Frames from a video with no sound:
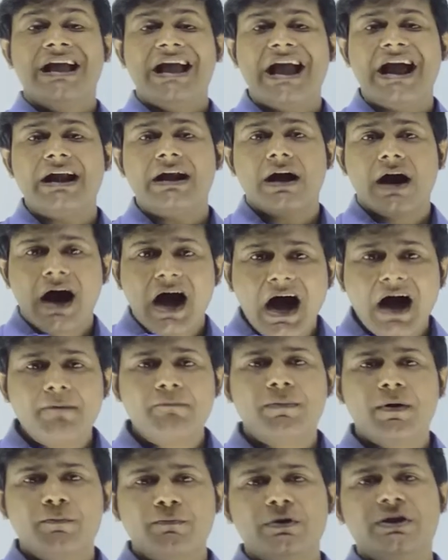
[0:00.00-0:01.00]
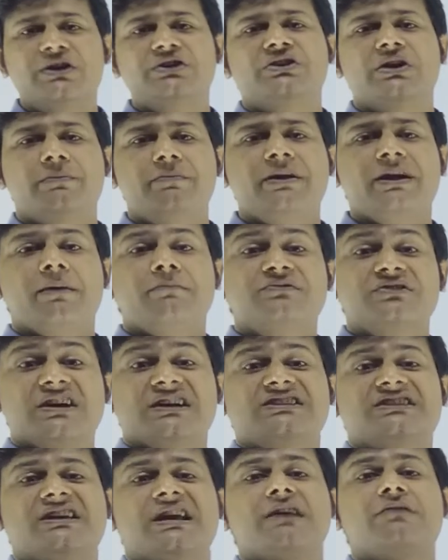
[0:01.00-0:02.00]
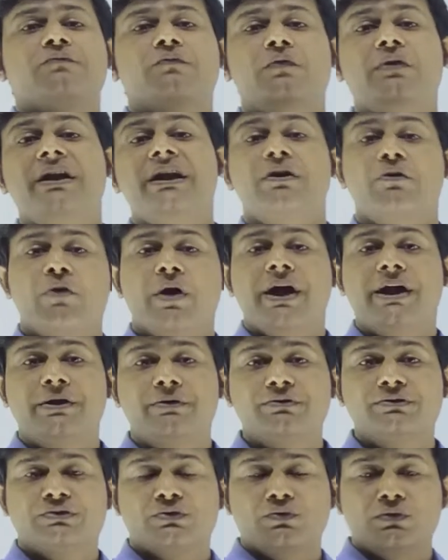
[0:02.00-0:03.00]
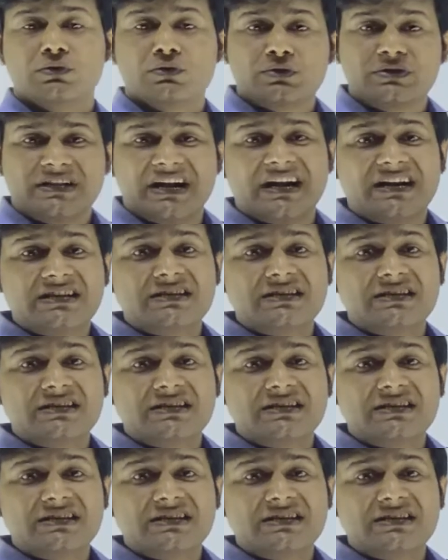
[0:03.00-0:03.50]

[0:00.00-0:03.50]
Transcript: and half population become successful in going to school. So that is